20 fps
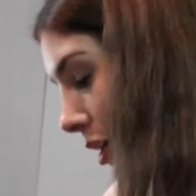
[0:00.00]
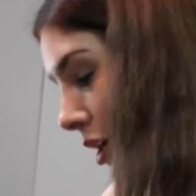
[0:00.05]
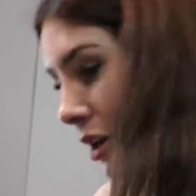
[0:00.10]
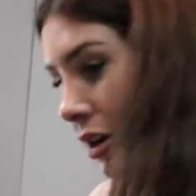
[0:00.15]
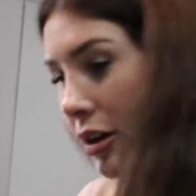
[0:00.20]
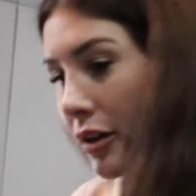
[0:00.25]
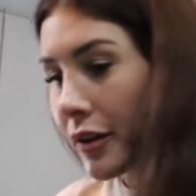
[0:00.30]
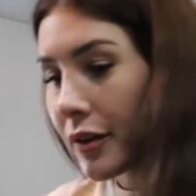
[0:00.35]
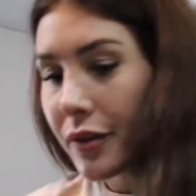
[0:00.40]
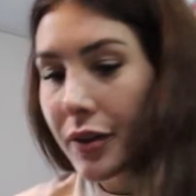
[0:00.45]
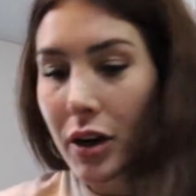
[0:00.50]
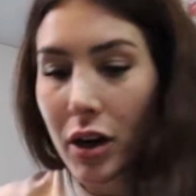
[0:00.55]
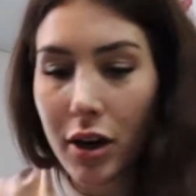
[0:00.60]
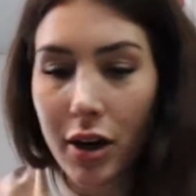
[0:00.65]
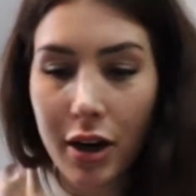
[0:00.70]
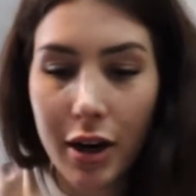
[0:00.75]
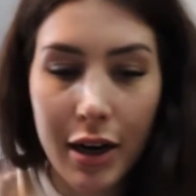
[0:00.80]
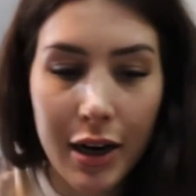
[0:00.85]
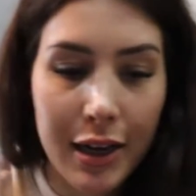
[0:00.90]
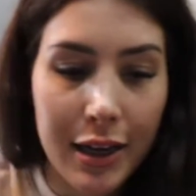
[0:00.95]
we got all of
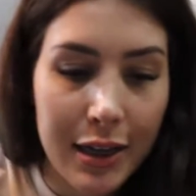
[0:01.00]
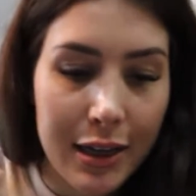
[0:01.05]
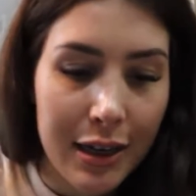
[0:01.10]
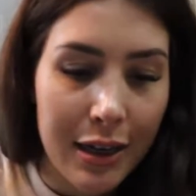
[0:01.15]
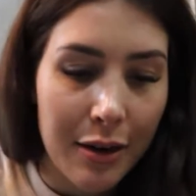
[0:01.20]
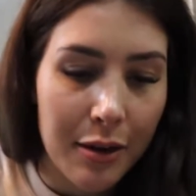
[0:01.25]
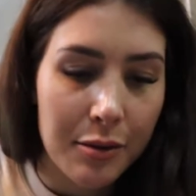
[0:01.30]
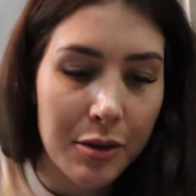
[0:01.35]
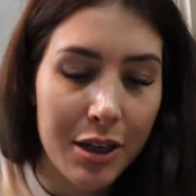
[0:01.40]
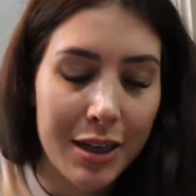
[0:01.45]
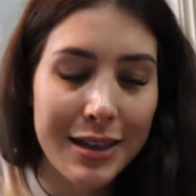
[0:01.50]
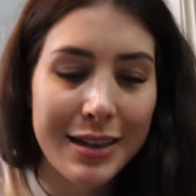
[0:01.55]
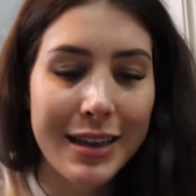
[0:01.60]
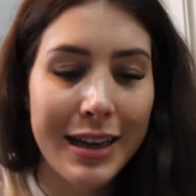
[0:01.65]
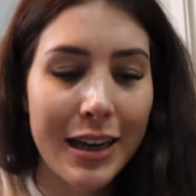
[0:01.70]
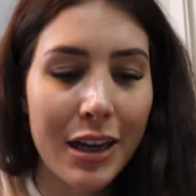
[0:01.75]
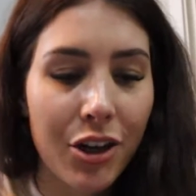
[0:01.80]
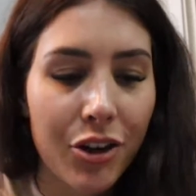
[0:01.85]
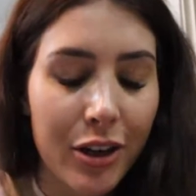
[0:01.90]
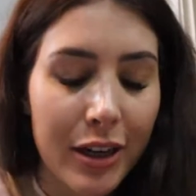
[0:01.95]
our, I was gonna
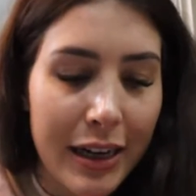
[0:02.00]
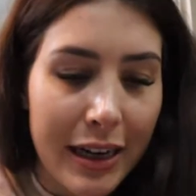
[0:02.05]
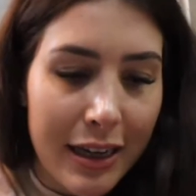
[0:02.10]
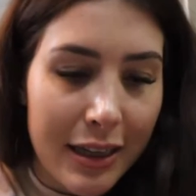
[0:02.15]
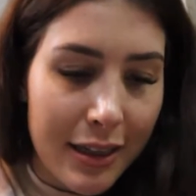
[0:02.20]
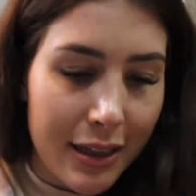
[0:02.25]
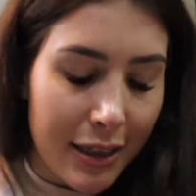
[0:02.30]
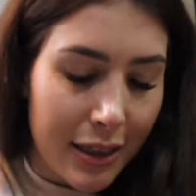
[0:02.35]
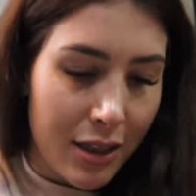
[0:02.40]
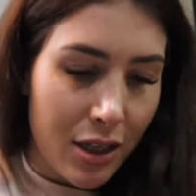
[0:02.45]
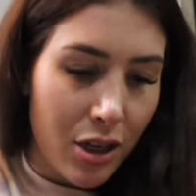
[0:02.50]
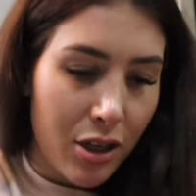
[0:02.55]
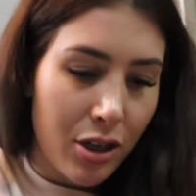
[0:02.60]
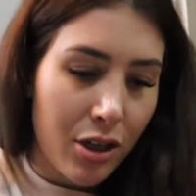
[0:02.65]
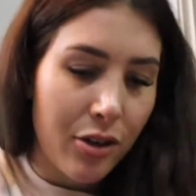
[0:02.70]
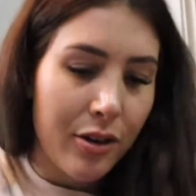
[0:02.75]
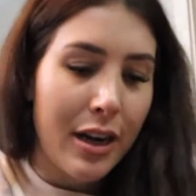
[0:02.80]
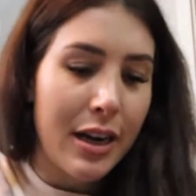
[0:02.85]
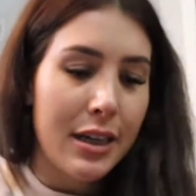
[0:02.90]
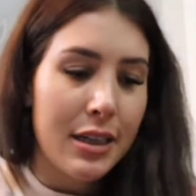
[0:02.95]
say ingredients, that's not
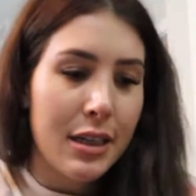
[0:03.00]
correct,